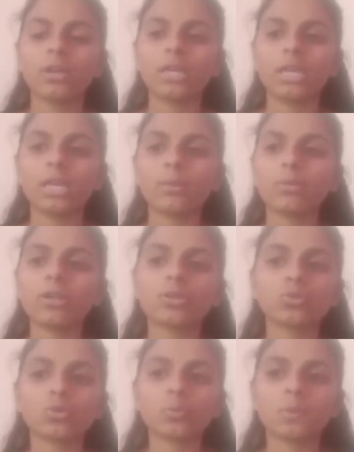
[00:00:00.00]
A.
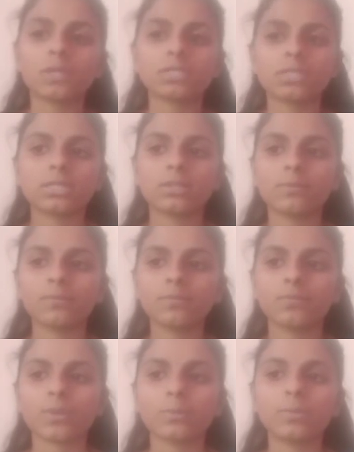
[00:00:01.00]
Blood grouping serum,
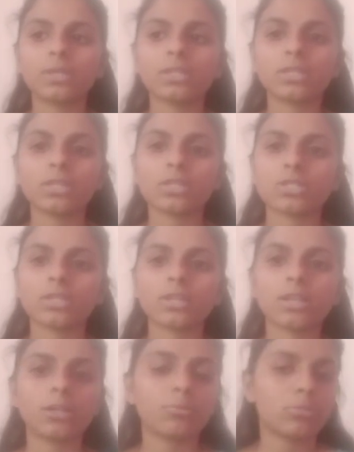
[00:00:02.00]
B. Reagent
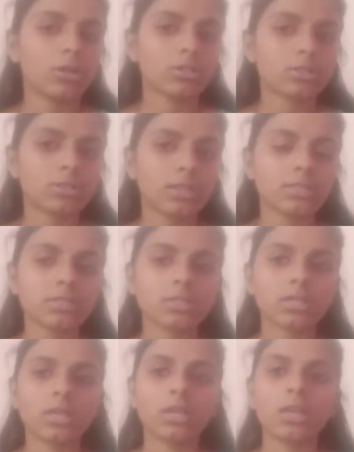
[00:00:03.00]
red blood cells,
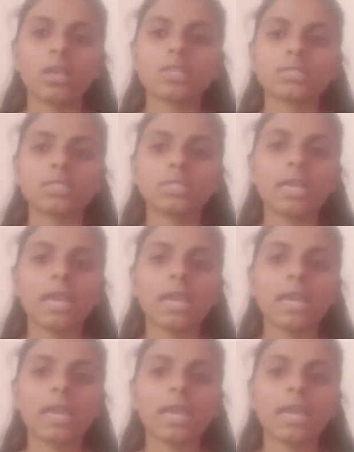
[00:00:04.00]
C.